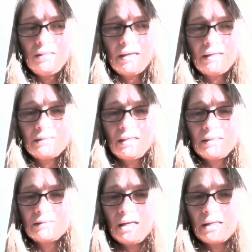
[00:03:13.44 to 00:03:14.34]

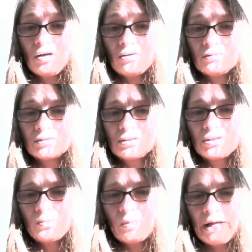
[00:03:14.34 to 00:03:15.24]
I got on
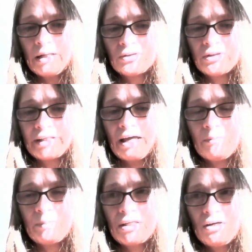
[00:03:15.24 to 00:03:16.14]
so well doing
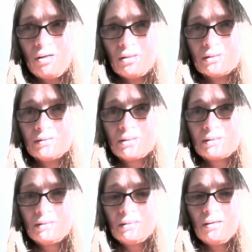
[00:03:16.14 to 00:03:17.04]
that
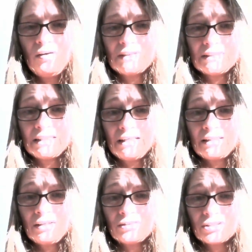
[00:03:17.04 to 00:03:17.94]
because obviously
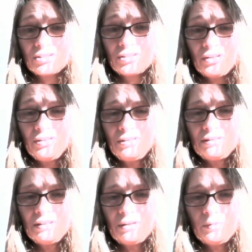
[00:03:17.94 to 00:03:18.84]
I understood.
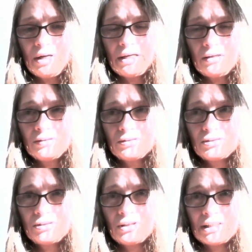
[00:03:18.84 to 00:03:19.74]
I
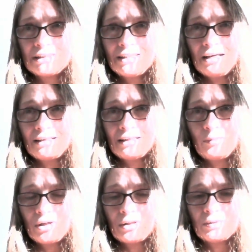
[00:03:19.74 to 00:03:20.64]
understood exactly
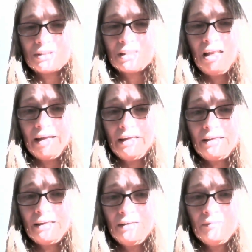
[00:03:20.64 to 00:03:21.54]
what it was
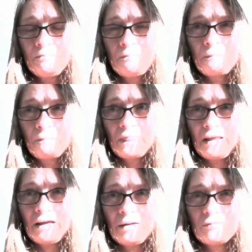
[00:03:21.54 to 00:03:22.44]
like
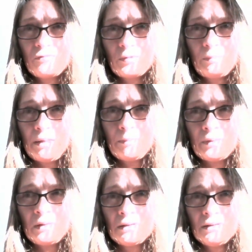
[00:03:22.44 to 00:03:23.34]
for
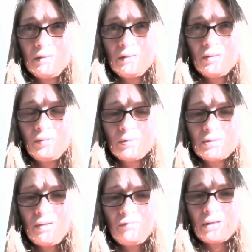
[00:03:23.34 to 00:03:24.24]
people who were
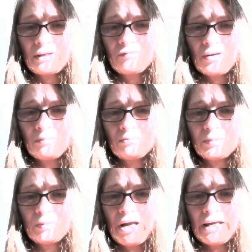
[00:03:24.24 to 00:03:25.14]
suffering from
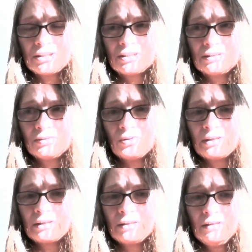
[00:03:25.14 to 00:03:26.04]
depression
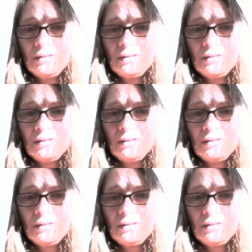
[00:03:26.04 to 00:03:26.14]
or